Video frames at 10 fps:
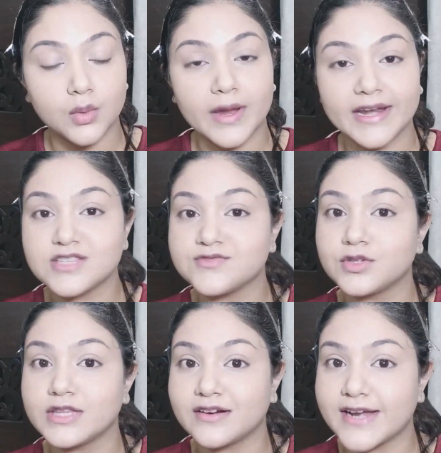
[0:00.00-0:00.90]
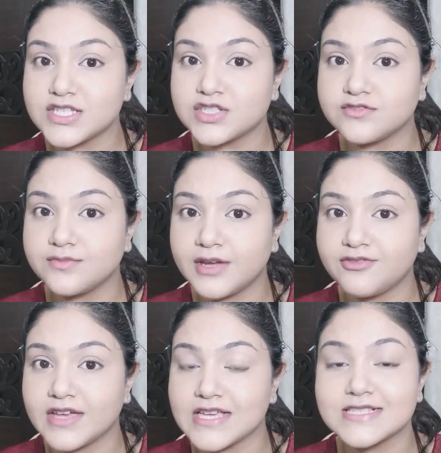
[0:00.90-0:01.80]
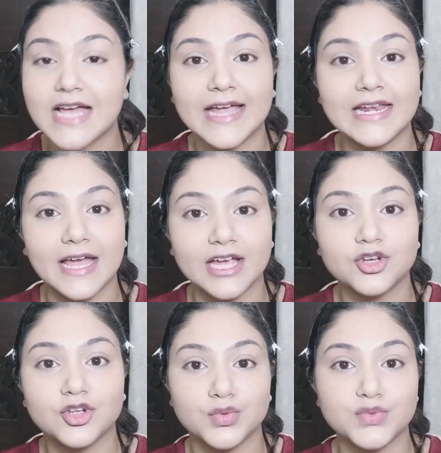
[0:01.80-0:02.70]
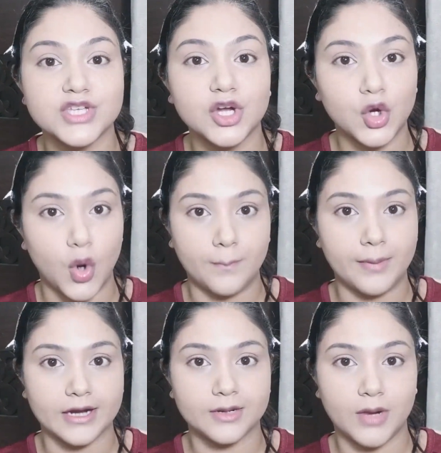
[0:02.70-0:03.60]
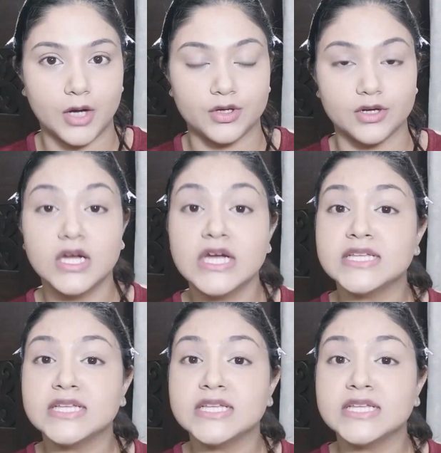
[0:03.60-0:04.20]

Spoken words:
whereas for the rest of my face I like to use a compact powder.